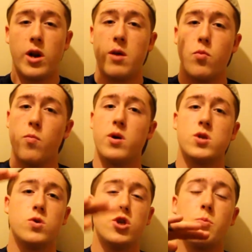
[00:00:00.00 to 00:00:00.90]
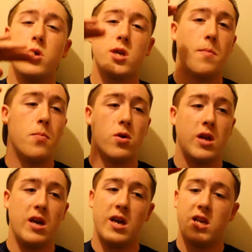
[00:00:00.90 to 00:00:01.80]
any more muscle just because the body